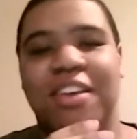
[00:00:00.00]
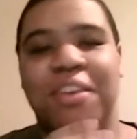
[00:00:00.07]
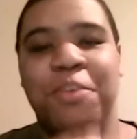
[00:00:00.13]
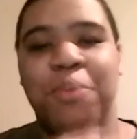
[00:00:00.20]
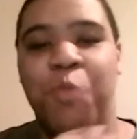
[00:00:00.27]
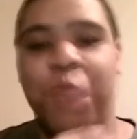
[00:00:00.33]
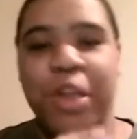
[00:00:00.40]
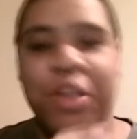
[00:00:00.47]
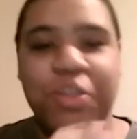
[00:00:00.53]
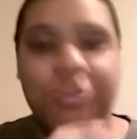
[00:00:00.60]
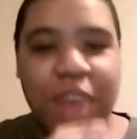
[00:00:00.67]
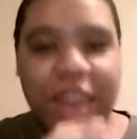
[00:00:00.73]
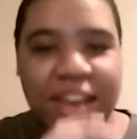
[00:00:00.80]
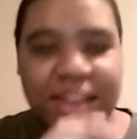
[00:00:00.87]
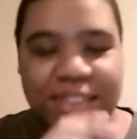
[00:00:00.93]
When you
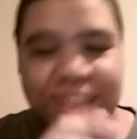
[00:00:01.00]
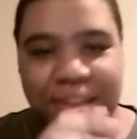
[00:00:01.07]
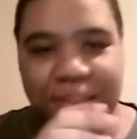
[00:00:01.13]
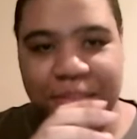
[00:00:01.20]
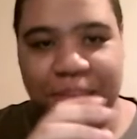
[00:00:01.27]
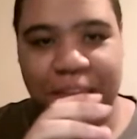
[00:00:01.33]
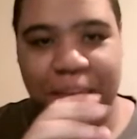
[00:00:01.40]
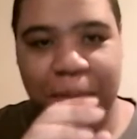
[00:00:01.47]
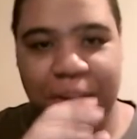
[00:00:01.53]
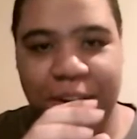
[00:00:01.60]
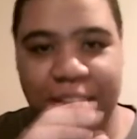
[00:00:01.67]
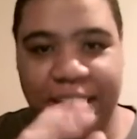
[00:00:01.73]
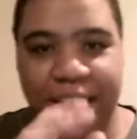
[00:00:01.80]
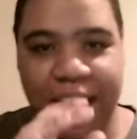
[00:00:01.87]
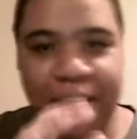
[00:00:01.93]
guys get up to that part
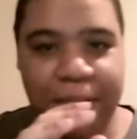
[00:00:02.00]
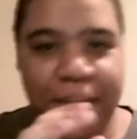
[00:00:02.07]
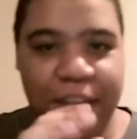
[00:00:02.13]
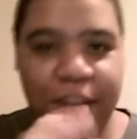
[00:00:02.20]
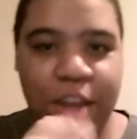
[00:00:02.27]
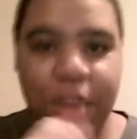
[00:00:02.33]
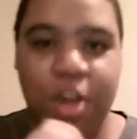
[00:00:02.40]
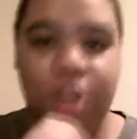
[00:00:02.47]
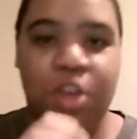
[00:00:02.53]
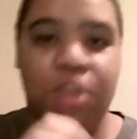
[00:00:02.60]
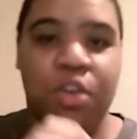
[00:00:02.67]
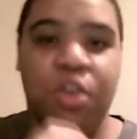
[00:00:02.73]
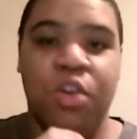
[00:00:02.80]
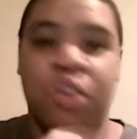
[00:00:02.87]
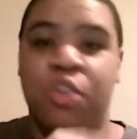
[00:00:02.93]
in the anime,
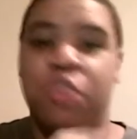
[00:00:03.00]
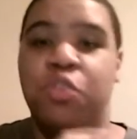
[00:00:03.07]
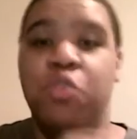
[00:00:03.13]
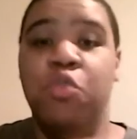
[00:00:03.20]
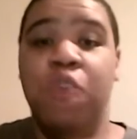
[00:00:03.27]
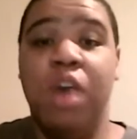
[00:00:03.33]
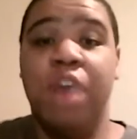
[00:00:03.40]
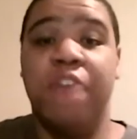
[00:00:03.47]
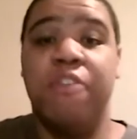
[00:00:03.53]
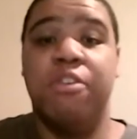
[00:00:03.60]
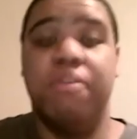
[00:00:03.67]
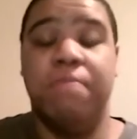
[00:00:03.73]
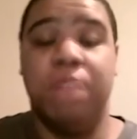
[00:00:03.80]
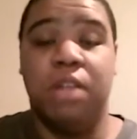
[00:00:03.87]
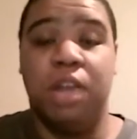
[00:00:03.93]
you guys are gonna
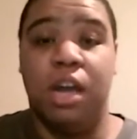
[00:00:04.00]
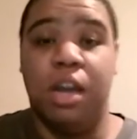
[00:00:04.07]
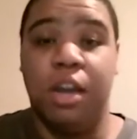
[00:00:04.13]
be like,